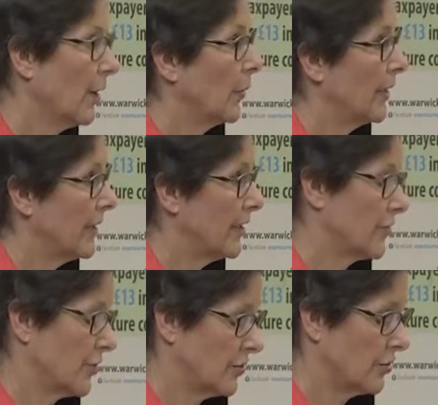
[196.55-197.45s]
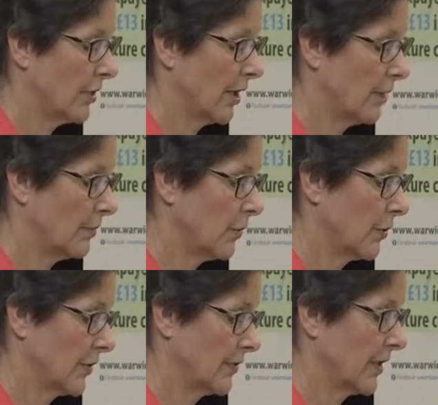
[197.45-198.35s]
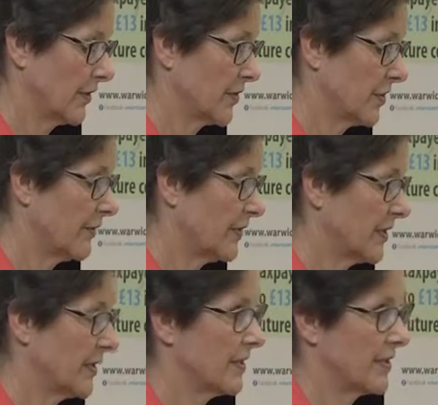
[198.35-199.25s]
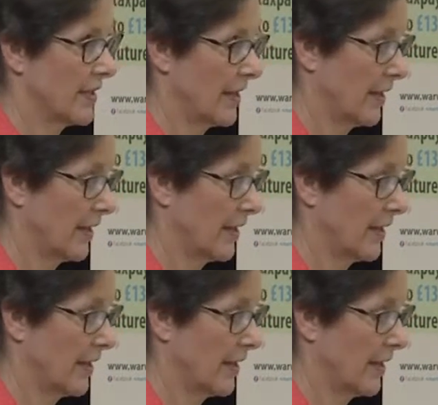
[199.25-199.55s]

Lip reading: we need to look at services